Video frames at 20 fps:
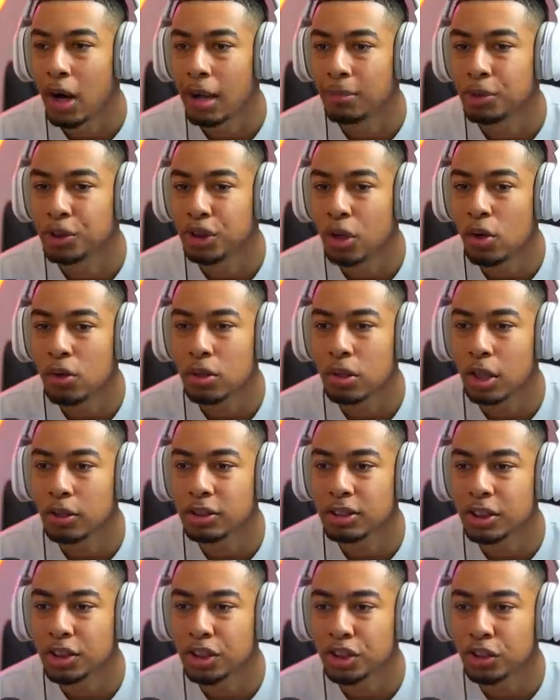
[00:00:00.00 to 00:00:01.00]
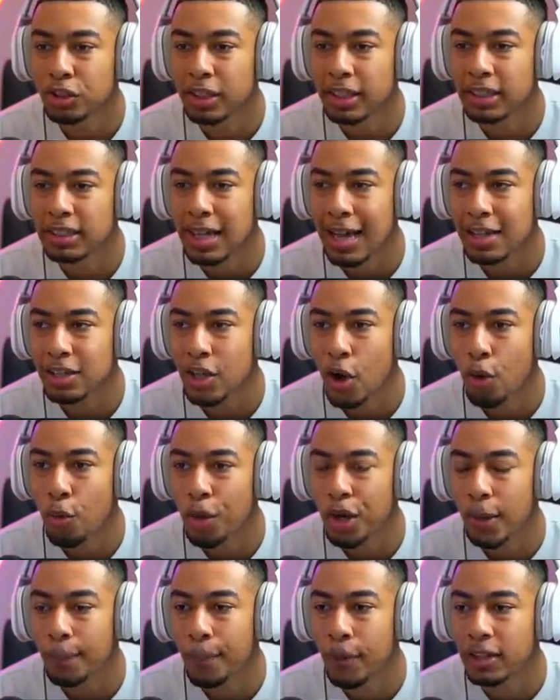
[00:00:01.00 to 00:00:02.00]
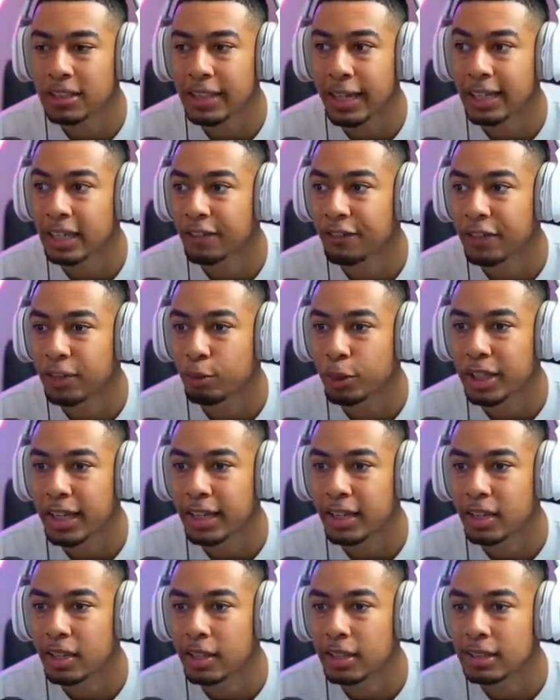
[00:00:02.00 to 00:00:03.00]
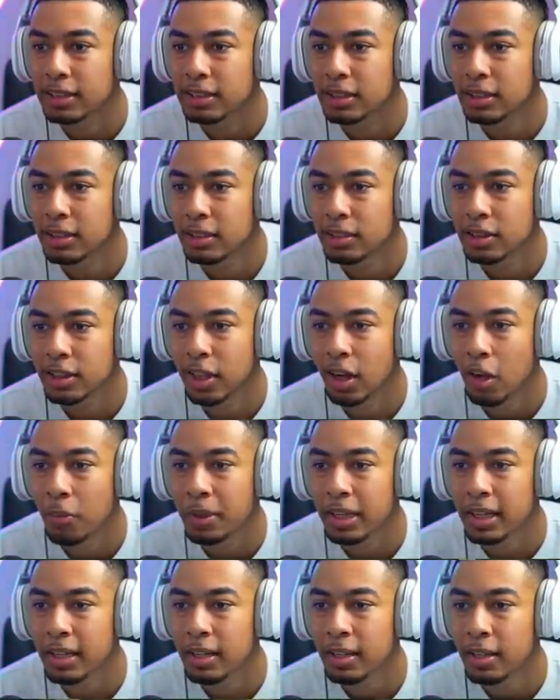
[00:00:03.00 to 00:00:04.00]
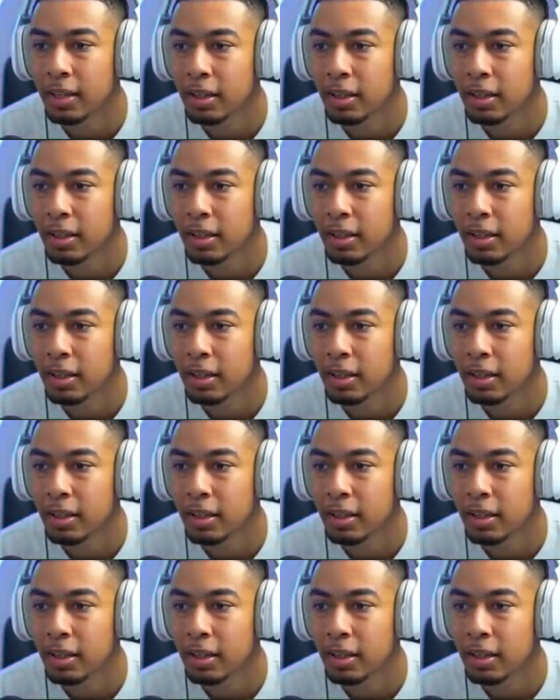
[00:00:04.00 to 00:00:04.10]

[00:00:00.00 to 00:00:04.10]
I'm so close to streaks. I don't want to push anything ridiculous. Do you know what I mean?